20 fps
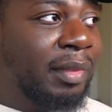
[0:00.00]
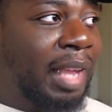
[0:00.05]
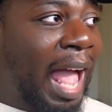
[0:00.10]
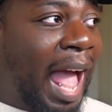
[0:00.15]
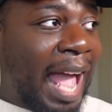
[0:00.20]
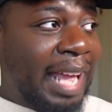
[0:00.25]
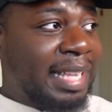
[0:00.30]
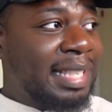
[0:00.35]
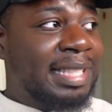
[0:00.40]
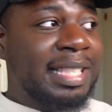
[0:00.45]

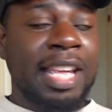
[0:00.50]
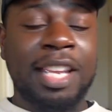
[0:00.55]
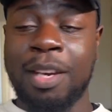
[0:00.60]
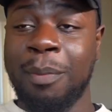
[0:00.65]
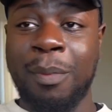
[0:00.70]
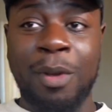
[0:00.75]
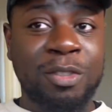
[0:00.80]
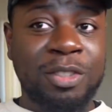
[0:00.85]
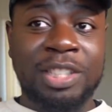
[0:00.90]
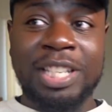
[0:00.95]
I can say the
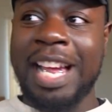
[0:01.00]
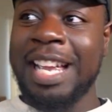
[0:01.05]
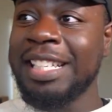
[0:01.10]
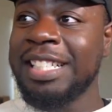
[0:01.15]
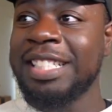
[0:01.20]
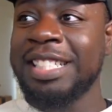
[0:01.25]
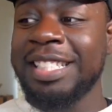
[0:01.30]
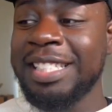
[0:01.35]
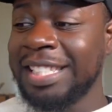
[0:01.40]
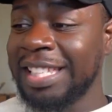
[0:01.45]
most
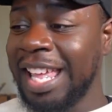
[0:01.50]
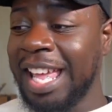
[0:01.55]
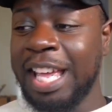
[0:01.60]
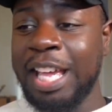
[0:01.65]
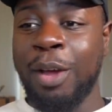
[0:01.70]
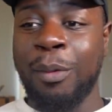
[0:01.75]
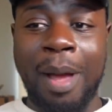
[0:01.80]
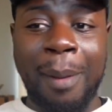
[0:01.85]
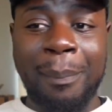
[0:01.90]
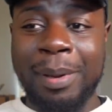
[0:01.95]
challenging thing
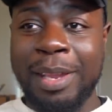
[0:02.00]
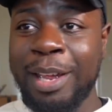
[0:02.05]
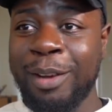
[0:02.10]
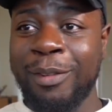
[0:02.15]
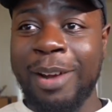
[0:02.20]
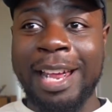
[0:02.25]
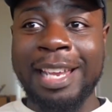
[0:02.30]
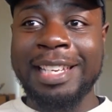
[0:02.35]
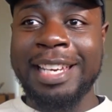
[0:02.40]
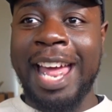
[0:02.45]
on my plate
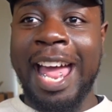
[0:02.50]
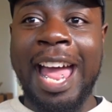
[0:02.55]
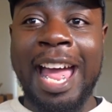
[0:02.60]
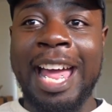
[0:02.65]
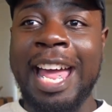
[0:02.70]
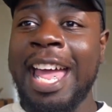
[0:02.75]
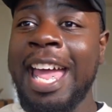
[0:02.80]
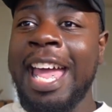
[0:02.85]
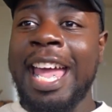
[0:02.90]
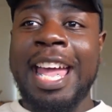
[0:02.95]
right
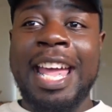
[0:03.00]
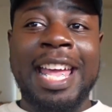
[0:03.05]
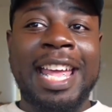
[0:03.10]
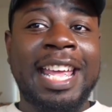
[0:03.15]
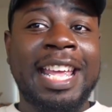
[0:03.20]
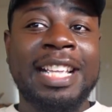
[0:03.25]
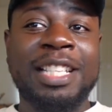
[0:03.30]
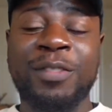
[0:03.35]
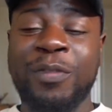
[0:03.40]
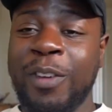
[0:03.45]
now
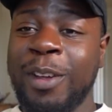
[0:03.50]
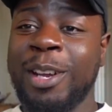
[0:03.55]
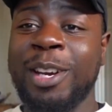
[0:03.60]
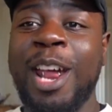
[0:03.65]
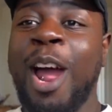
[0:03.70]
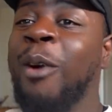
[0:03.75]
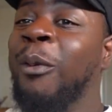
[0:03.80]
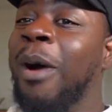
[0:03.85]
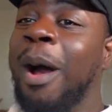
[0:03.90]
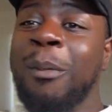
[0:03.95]
is figuring
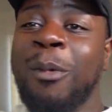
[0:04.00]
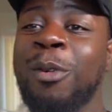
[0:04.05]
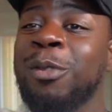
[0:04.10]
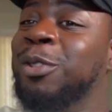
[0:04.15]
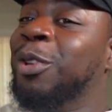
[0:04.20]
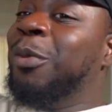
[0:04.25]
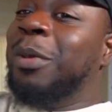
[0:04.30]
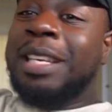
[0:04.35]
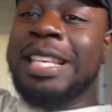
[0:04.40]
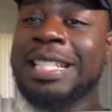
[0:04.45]
out what I'm gonna
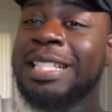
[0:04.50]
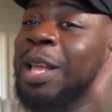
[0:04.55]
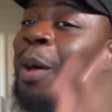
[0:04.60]
do with this